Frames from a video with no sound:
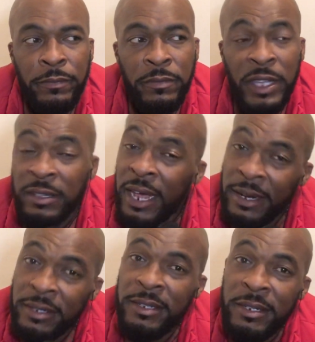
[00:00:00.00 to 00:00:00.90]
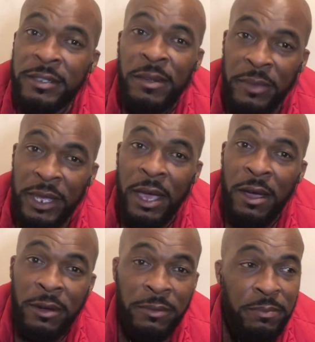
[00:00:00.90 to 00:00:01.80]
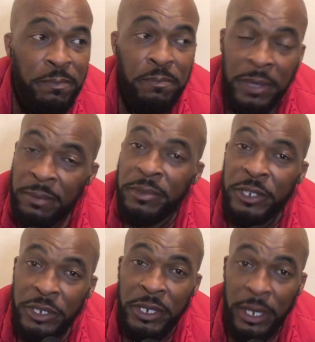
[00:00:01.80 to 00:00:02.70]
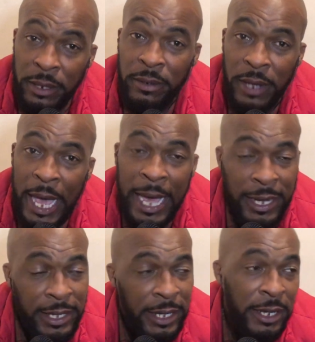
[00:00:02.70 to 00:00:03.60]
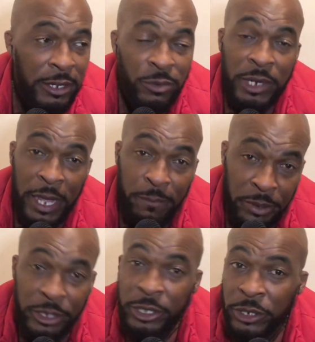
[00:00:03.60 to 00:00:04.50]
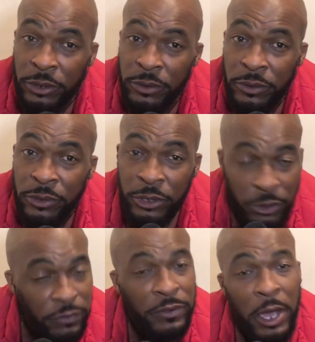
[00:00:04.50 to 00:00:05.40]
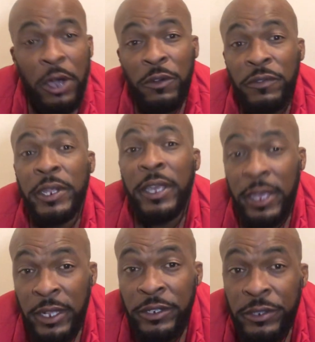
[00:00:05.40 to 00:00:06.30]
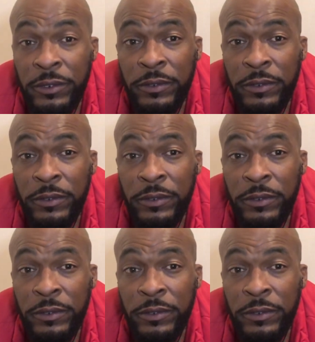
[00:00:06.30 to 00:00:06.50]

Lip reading: Cause I done seen some of y'all pimp the shit out of kids when they push you too far over the edge.